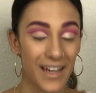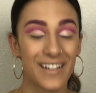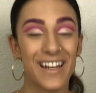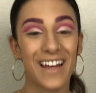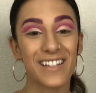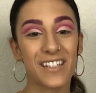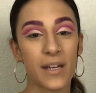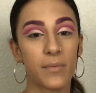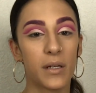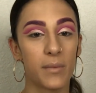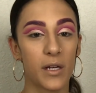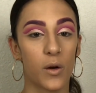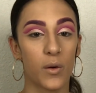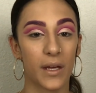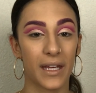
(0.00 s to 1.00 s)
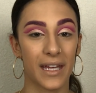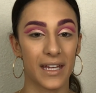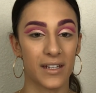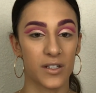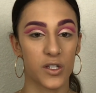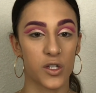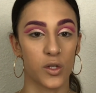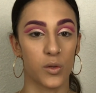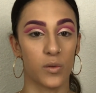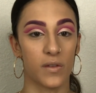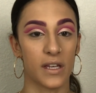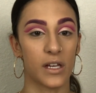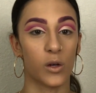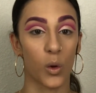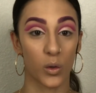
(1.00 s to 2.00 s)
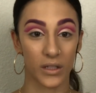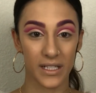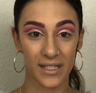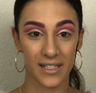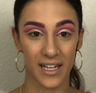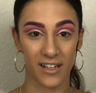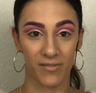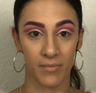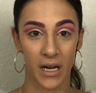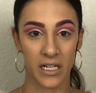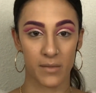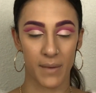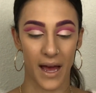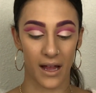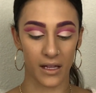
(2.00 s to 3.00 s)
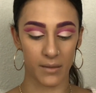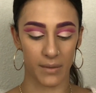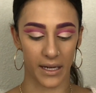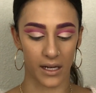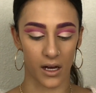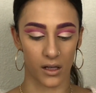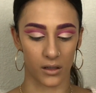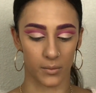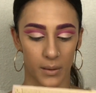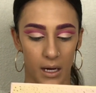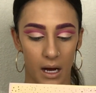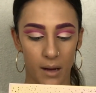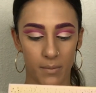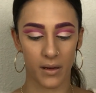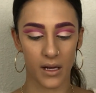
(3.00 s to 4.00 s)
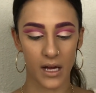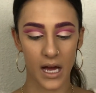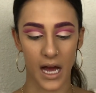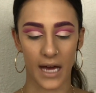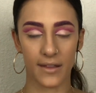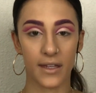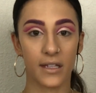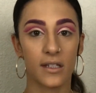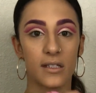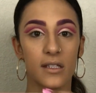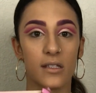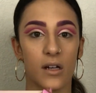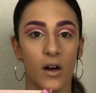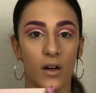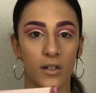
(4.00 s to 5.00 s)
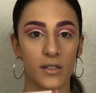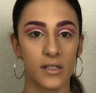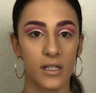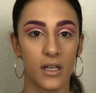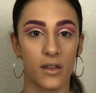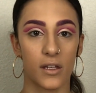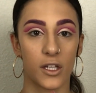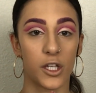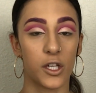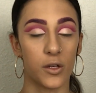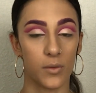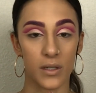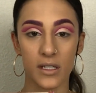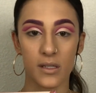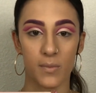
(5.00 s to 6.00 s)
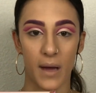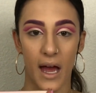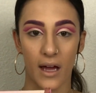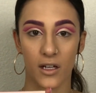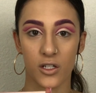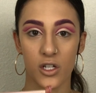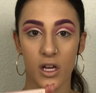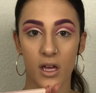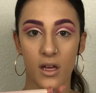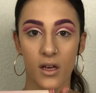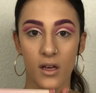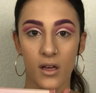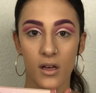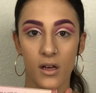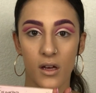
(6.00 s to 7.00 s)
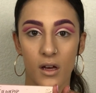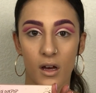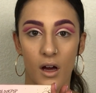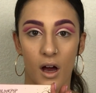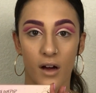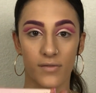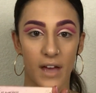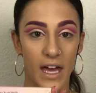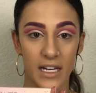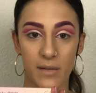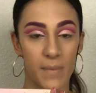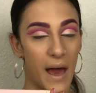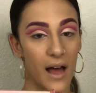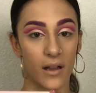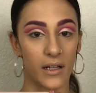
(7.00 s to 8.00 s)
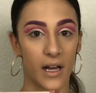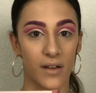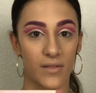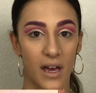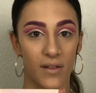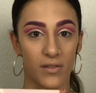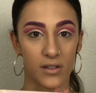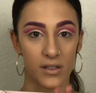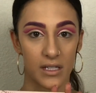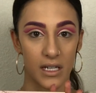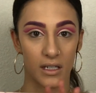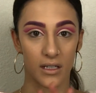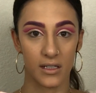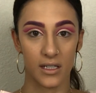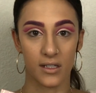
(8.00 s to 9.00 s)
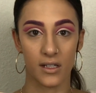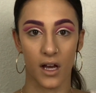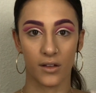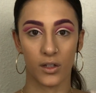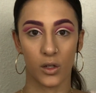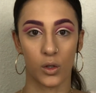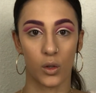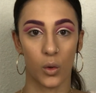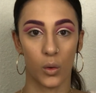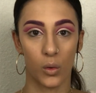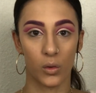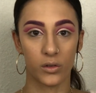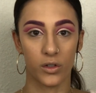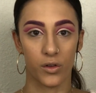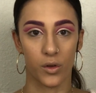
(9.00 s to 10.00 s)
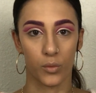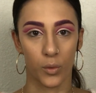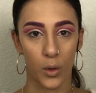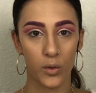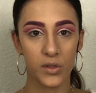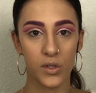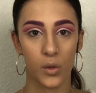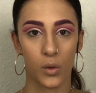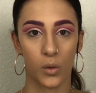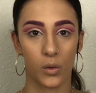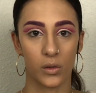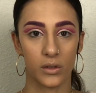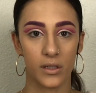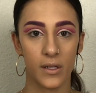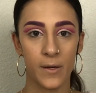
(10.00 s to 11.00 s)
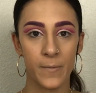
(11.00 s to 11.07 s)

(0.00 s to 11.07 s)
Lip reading: Next, I'm going to be going into the Golden State of Mind palette by ColourPop. I think this is honestly the cutest packaging of any palette I've ever seen because it's got the gold or the rose gold